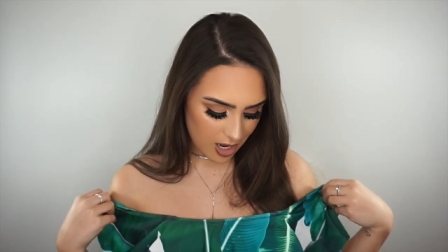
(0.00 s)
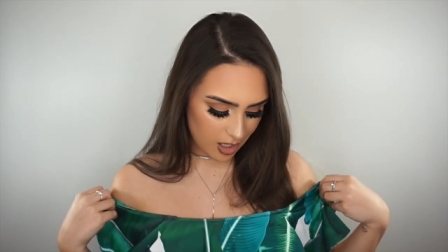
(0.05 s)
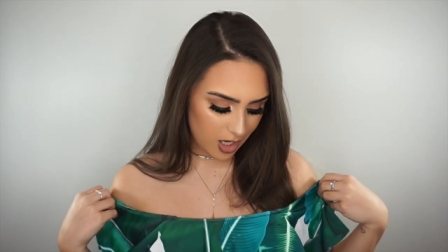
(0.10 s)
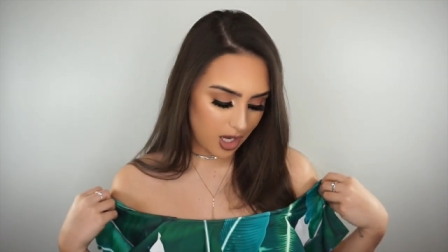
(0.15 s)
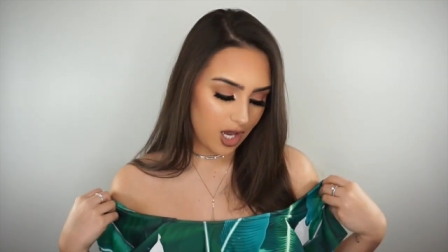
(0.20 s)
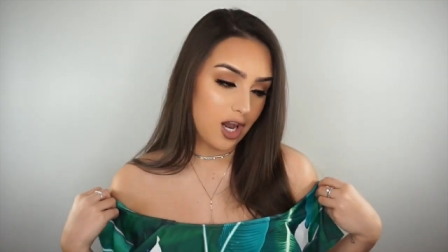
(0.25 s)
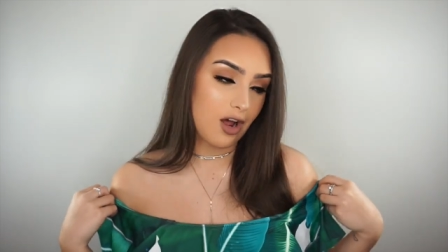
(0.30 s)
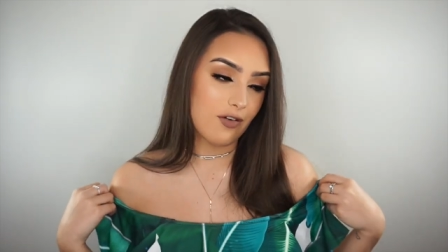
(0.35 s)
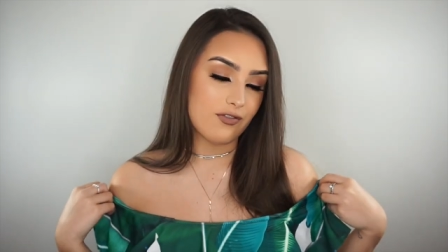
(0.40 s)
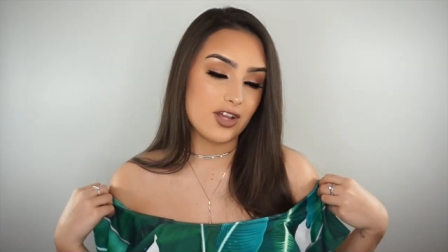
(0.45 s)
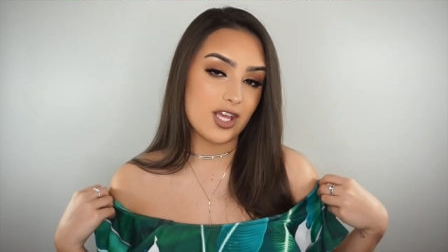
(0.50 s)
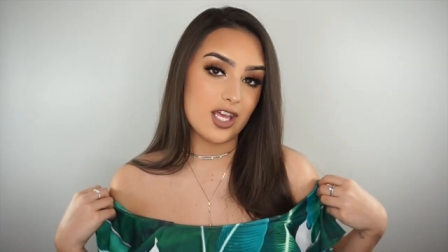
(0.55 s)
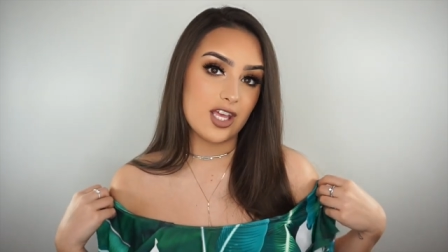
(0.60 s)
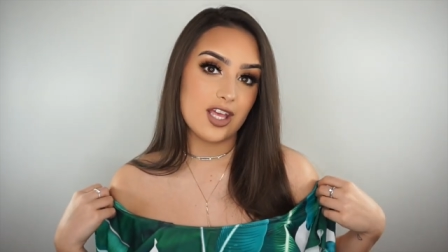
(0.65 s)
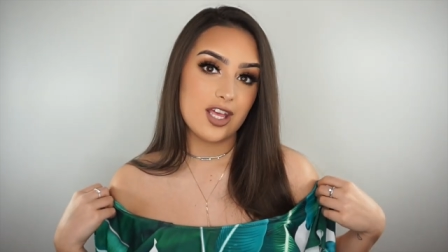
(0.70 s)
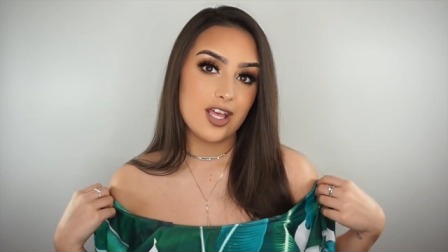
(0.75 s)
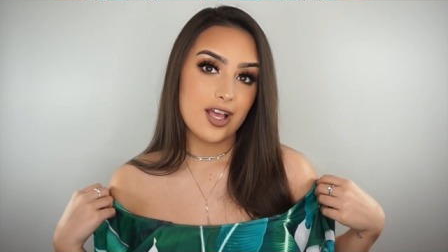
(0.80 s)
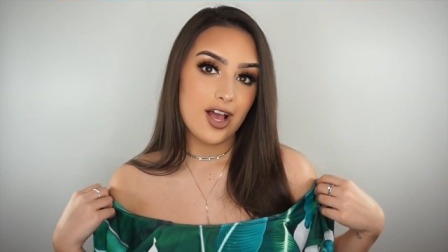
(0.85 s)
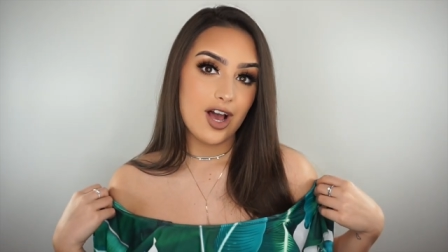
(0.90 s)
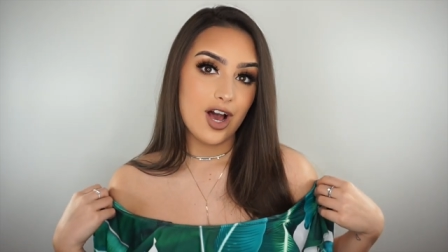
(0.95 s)
love
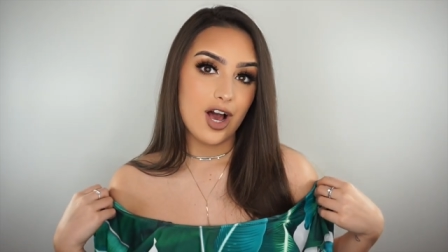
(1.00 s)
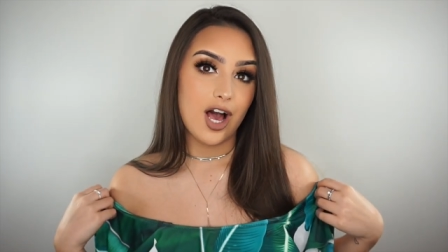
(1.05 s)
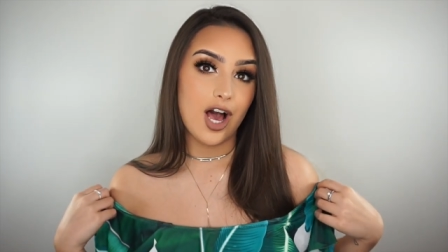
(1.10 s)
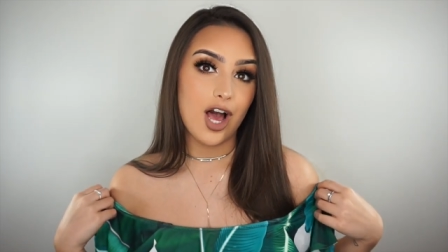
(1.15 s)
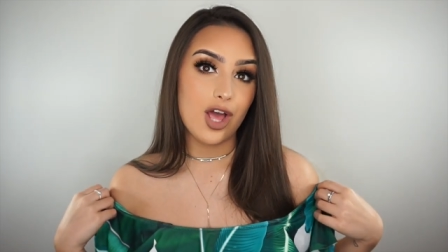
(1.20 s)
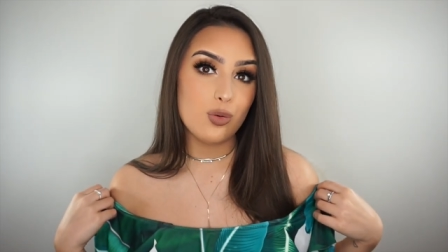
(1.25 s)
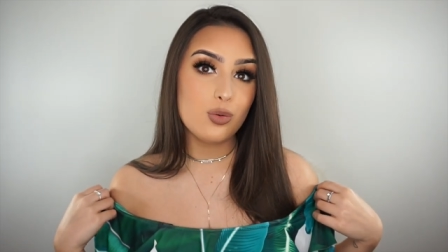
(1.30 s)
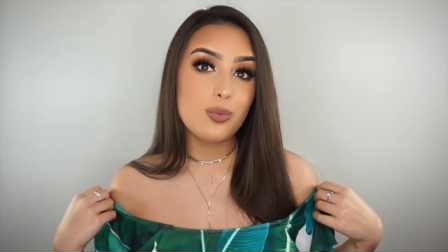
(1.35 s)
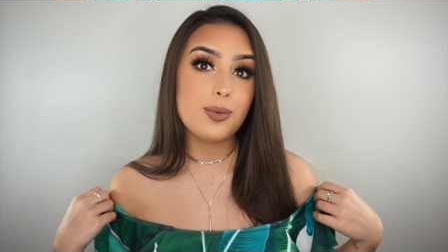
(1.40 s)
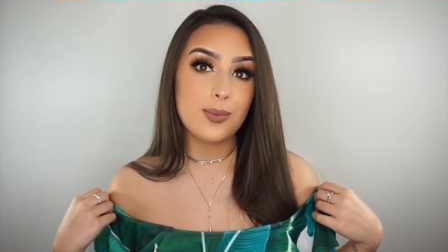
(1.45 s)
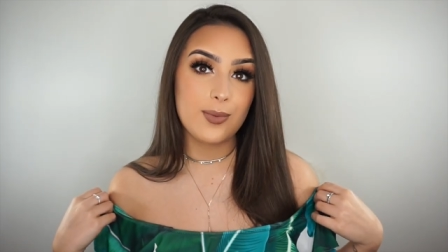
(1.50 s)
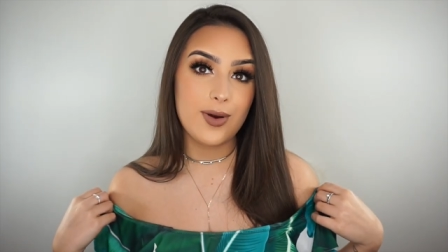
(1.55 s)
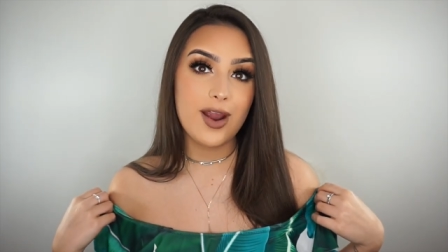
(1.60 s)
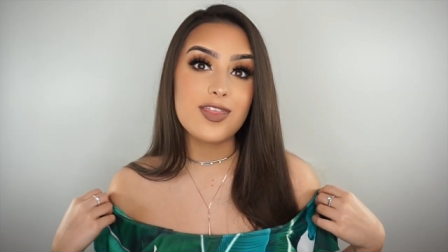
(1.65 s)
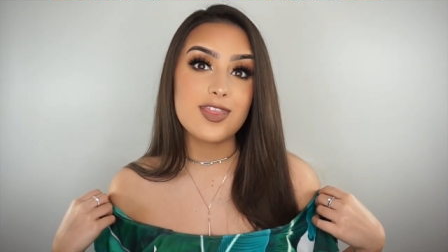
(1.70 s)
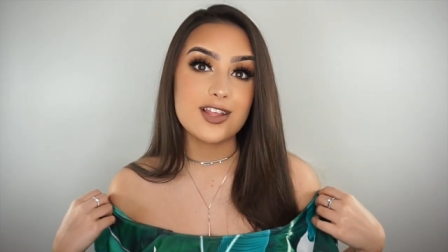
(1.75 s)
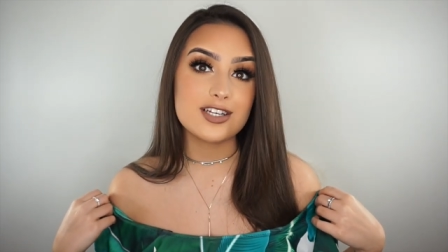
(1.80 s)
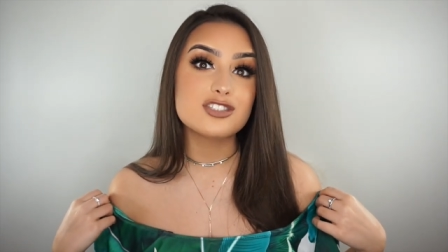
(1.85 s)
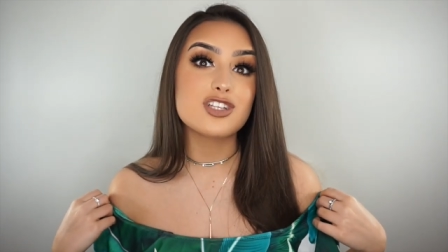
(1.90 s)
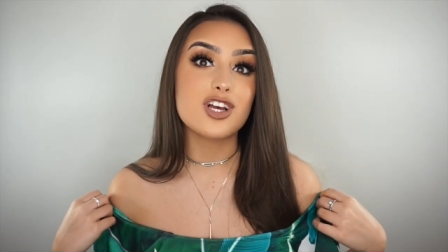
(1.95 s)
it I will be
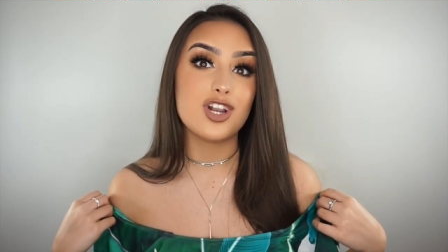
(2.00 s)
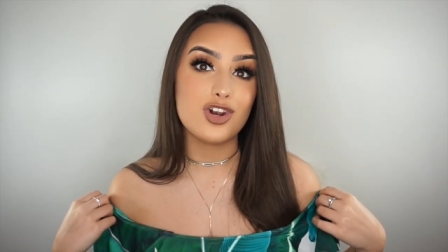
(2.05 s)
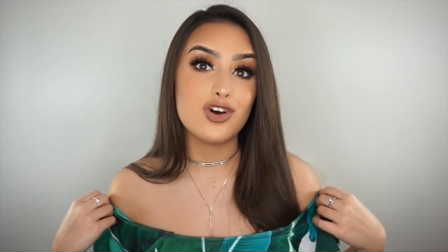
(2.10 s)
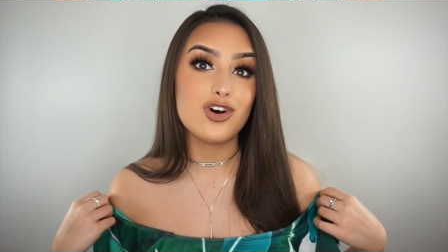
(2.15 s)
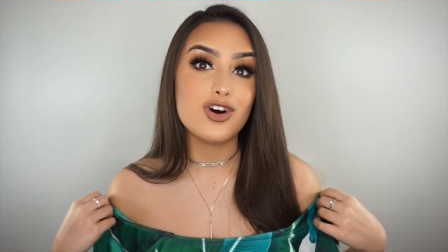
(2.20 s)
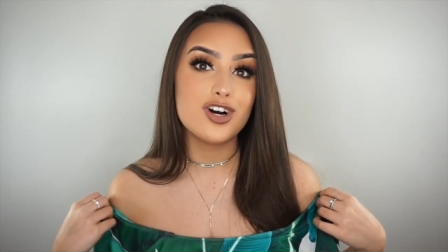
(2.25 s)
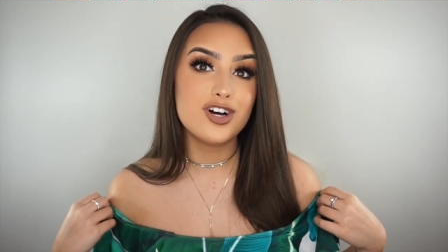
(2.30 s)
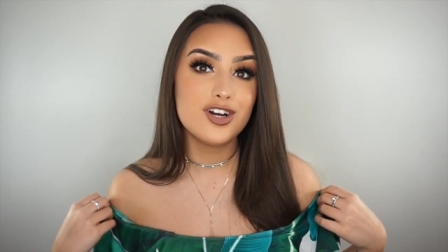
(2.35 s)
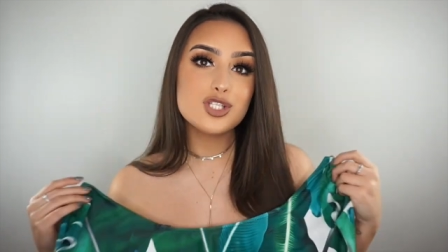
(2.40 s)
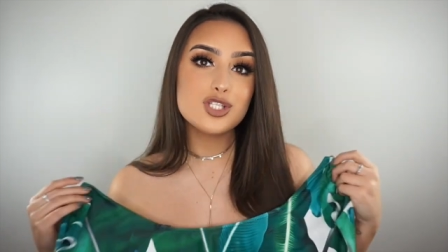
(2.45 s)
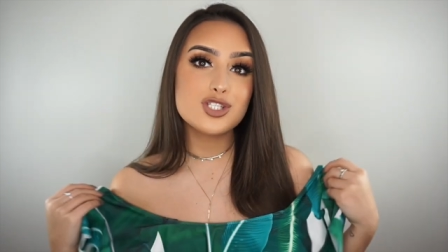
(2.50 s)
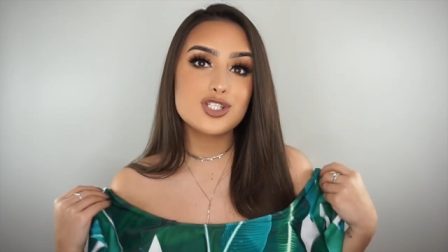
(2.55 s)
wearing this a lot.